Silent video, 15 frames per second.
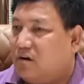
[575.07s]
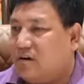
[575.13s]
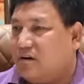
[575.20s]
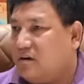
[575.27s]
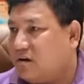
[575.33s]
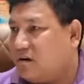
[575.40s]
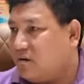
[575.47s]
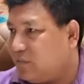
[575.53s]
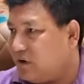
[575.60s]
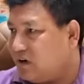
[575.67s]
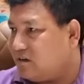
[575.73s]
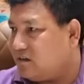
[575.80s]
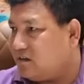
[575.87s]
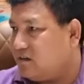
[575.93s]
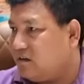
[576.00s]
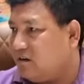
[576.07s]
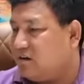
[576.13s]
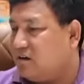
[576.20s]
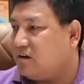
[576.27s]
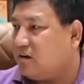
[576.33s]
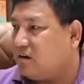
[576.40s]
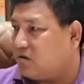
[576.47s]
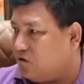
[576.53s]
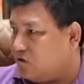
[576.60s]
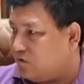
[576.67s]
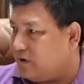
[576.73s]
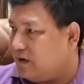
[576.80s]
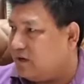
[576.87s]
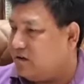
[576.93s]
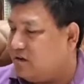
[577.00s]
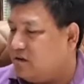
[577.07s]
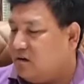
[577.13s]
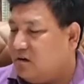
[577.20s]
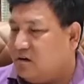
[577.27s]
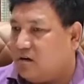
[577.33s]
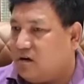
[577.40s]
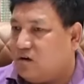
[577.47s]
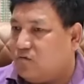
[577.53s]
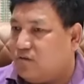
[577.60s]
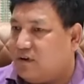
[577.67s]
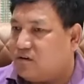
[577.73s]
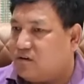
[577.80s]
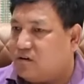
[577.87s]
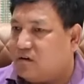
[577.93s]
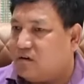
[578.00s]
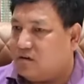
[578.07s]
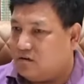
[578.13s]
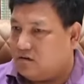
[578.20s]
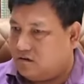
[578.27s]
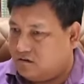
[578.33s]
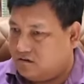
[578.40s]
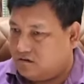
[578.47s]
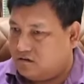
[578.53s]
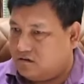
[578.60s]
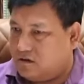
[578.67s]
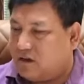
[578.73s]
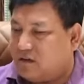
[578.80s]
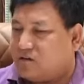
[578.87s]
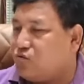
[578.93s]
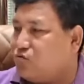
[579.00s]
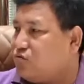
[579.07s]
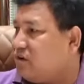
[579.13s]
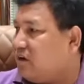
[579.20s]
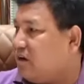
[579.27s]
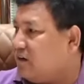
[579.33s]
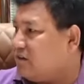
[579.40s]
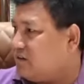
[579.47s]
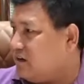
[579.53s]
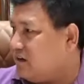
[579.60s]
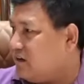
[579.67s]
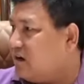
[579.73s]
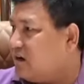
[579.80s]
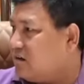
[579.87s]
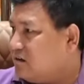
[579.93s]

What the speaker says: leading the party, leading the government with as usual agenda.